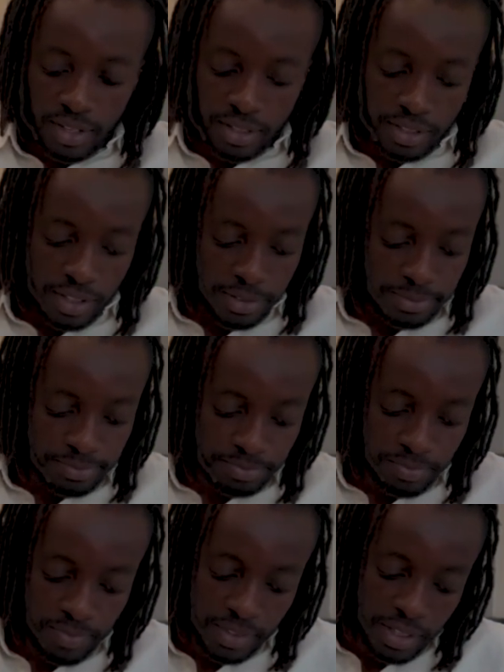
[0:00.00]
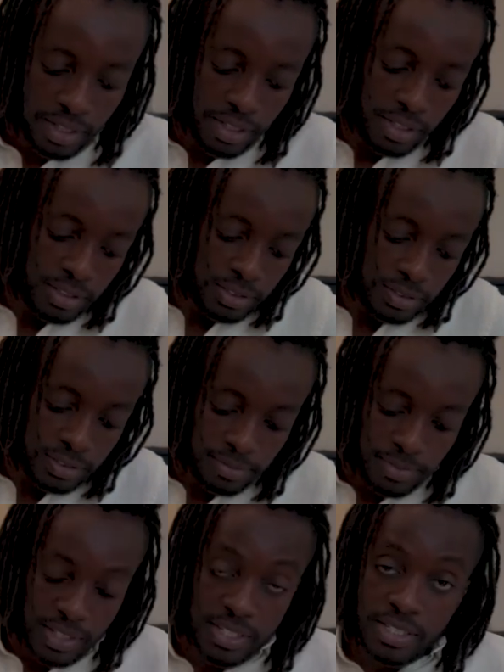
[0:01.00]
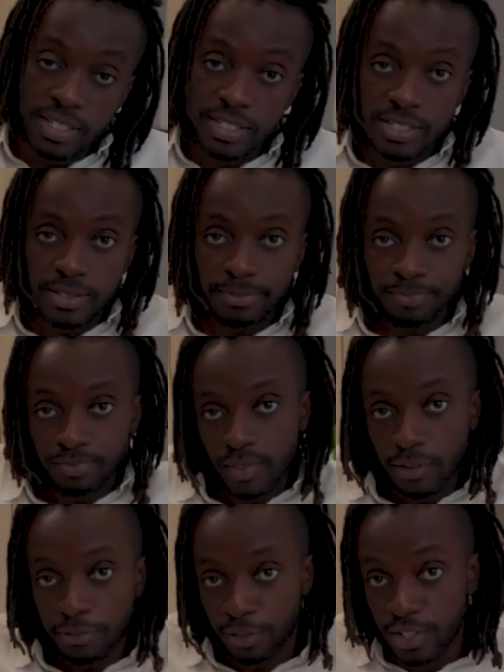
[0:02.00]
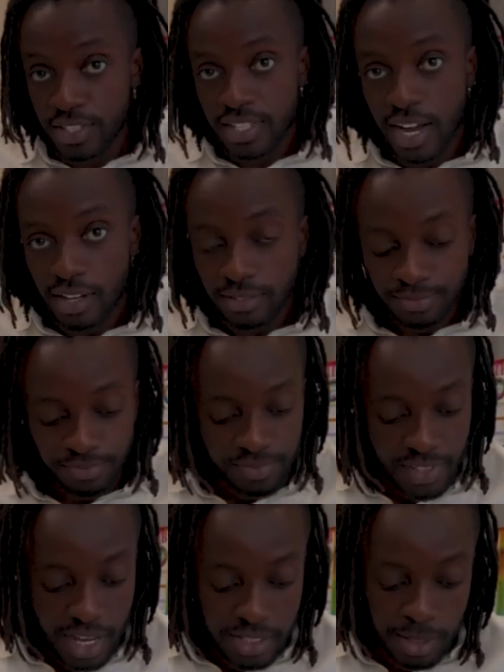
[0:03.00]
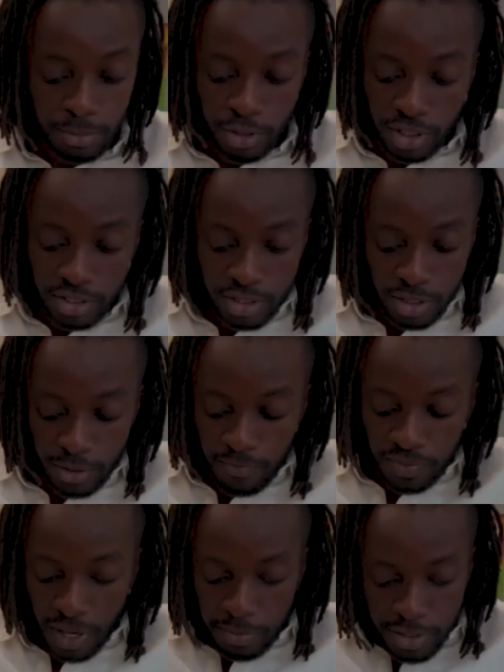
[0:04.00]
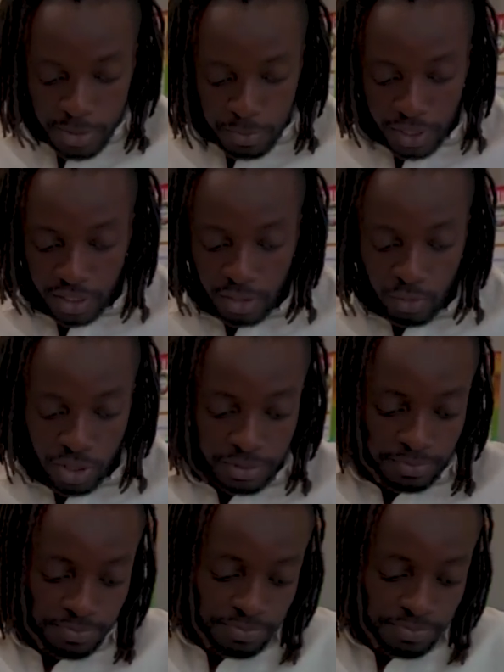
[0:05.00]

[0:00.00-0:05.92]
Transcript: Okay. This is freestyle as I'm going. So I'm just picking one,